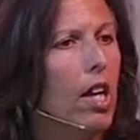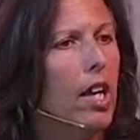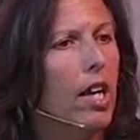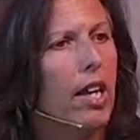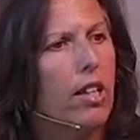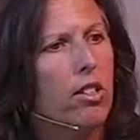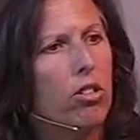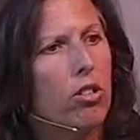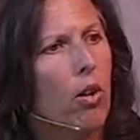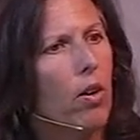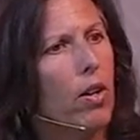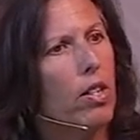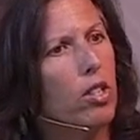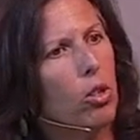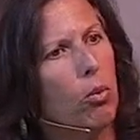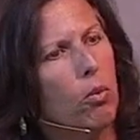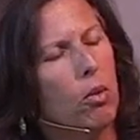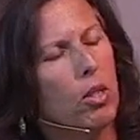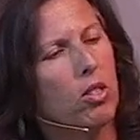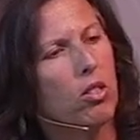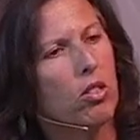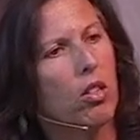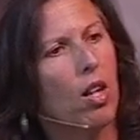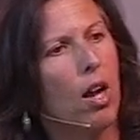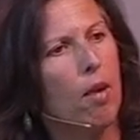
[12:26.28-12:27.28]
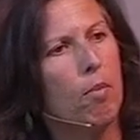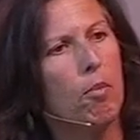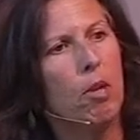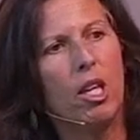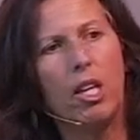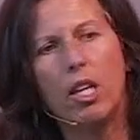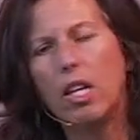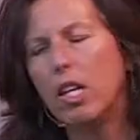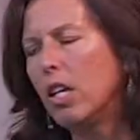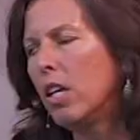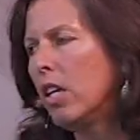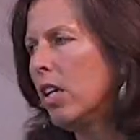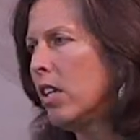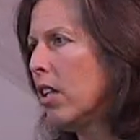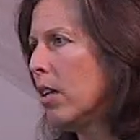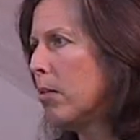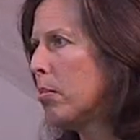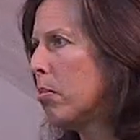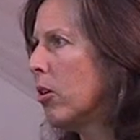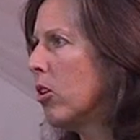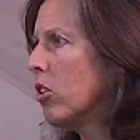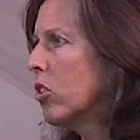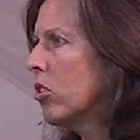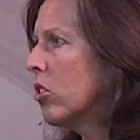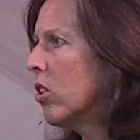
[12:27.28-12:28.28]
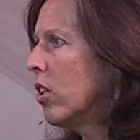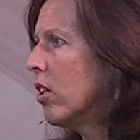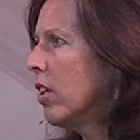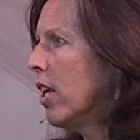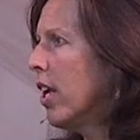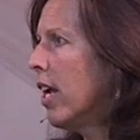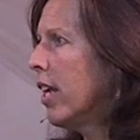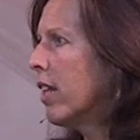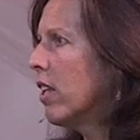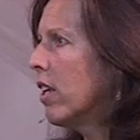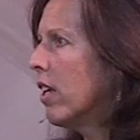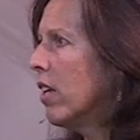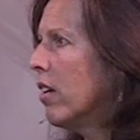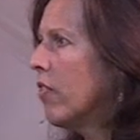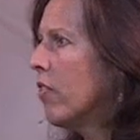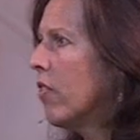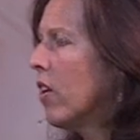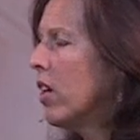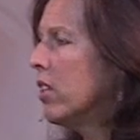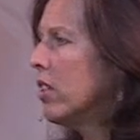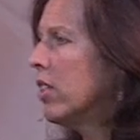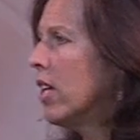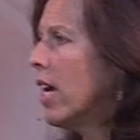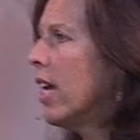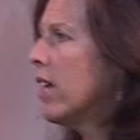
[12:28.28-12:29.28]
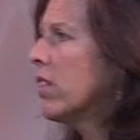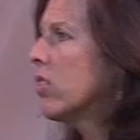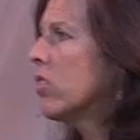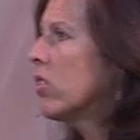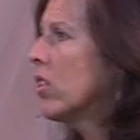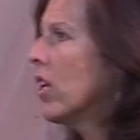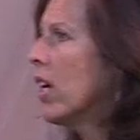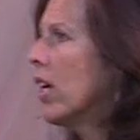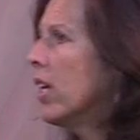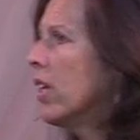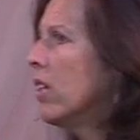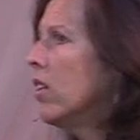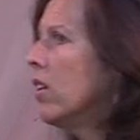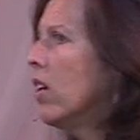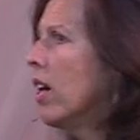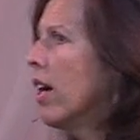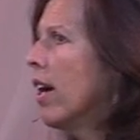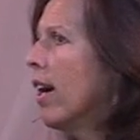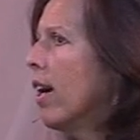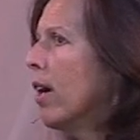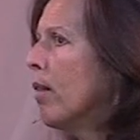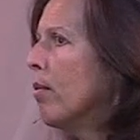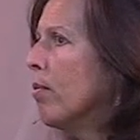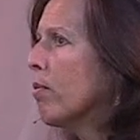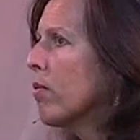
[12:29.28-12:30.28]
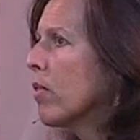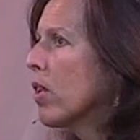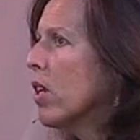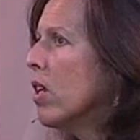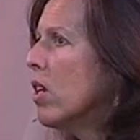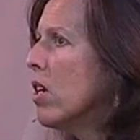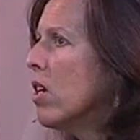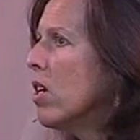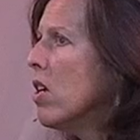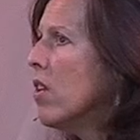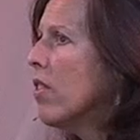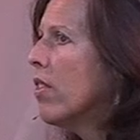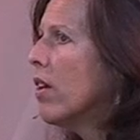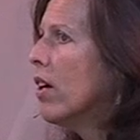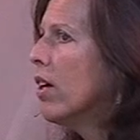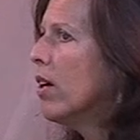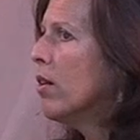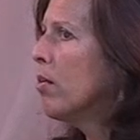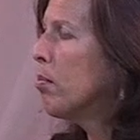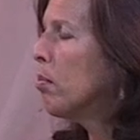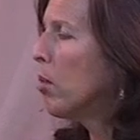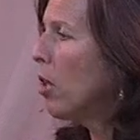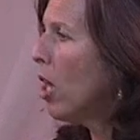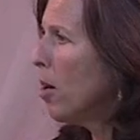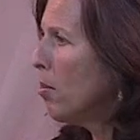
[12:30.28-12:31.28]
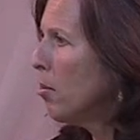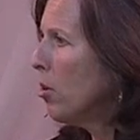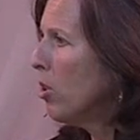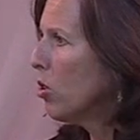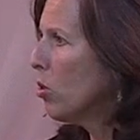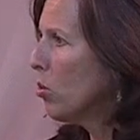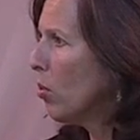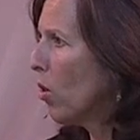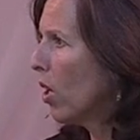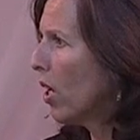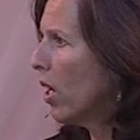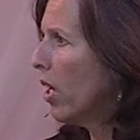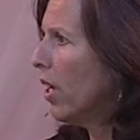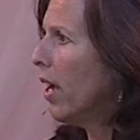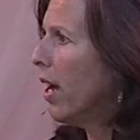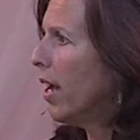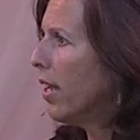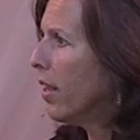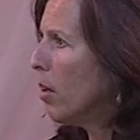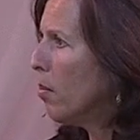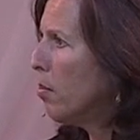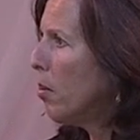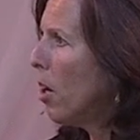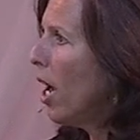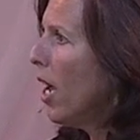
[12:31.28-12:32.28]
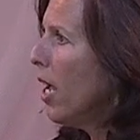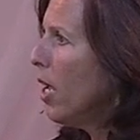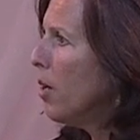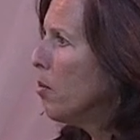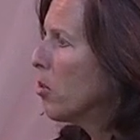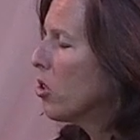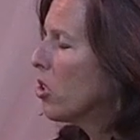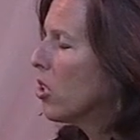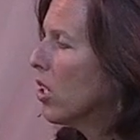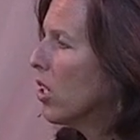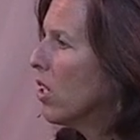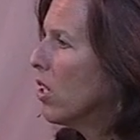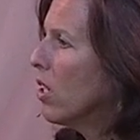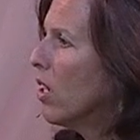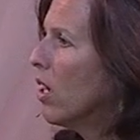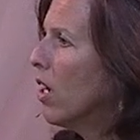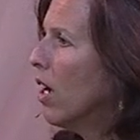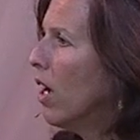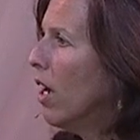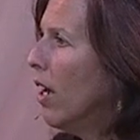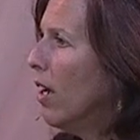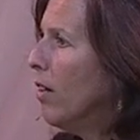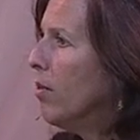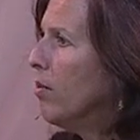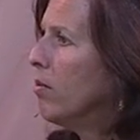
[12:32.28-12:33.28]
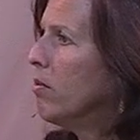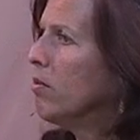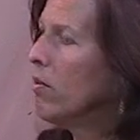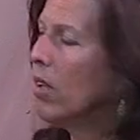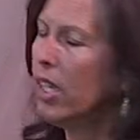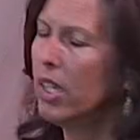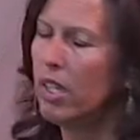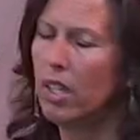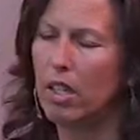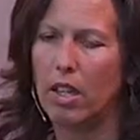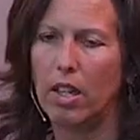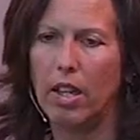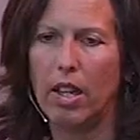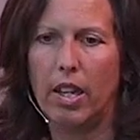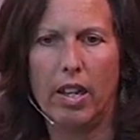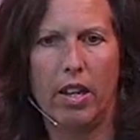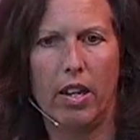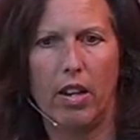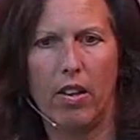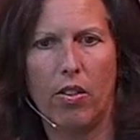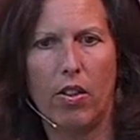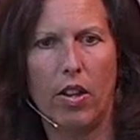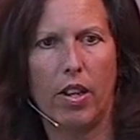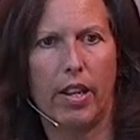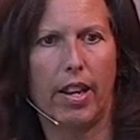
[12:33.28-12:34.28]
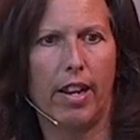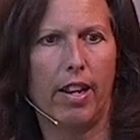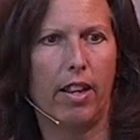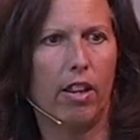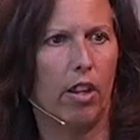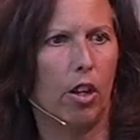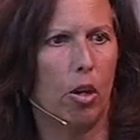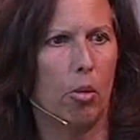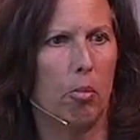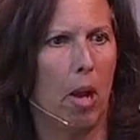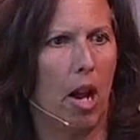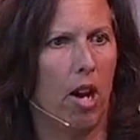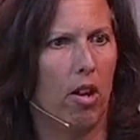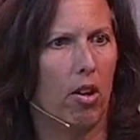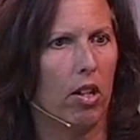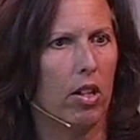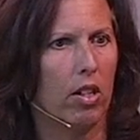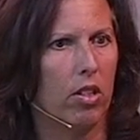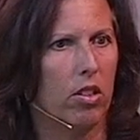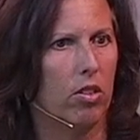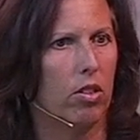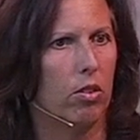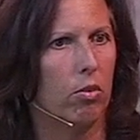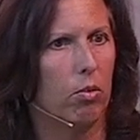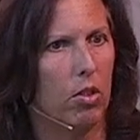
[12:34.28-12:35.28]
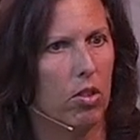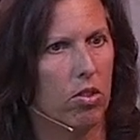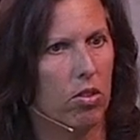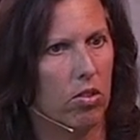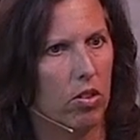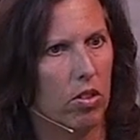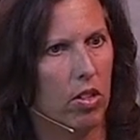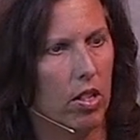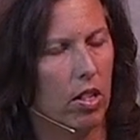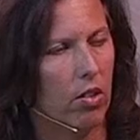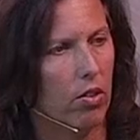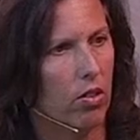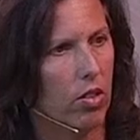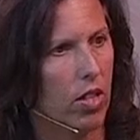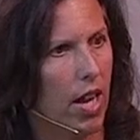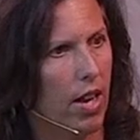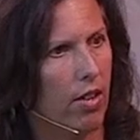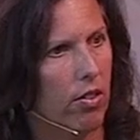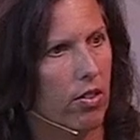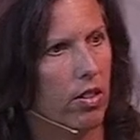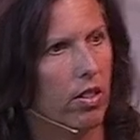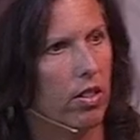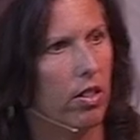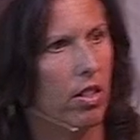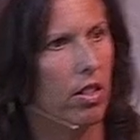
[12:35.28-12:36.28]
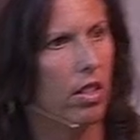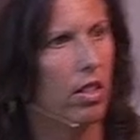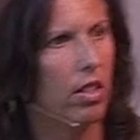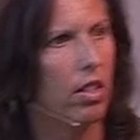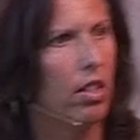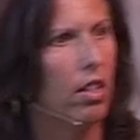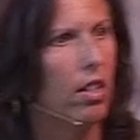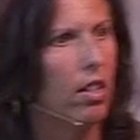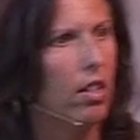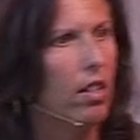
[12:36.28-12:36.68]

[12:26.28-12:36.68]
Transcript: And so as he was coming in, the person at the front desk said, um, the plumber's working on the pipes, and um, and he didn't think anything about it because it was you know down in the